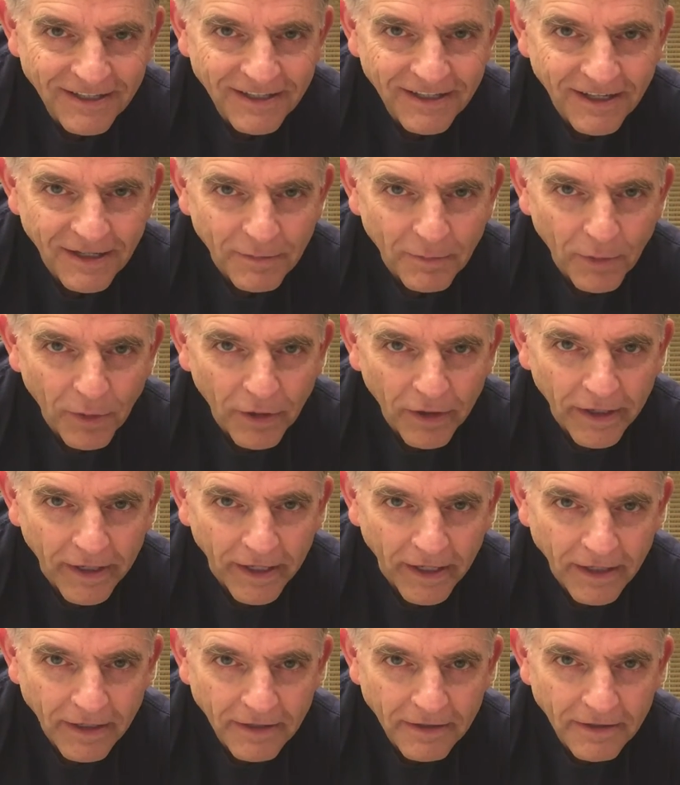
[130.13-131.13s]
Good
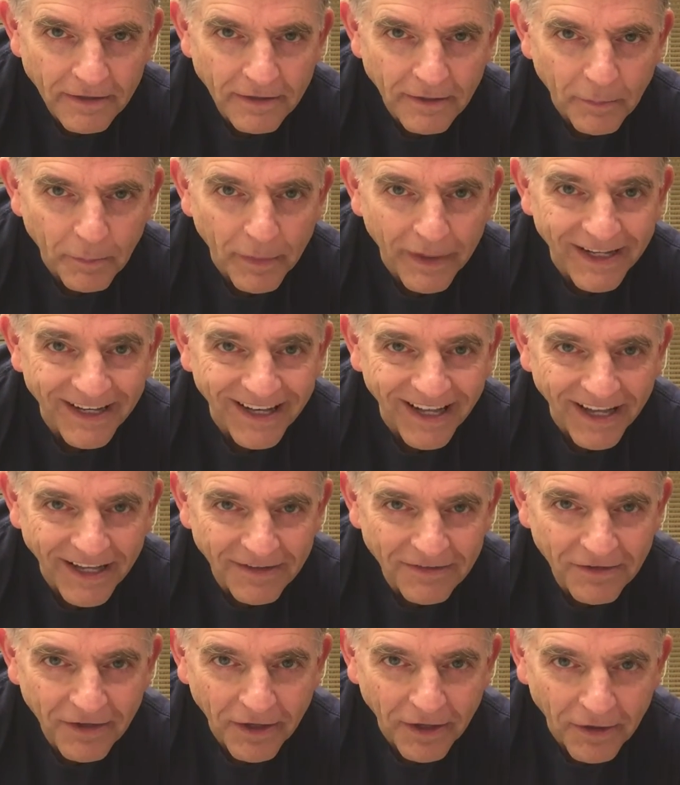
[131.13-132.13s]
morning. The big day
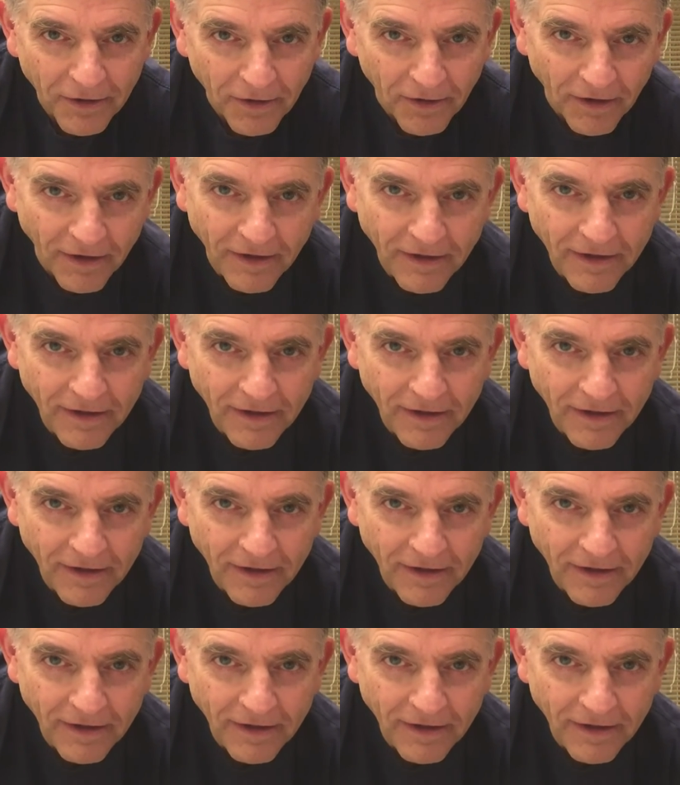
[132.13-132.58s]
is here.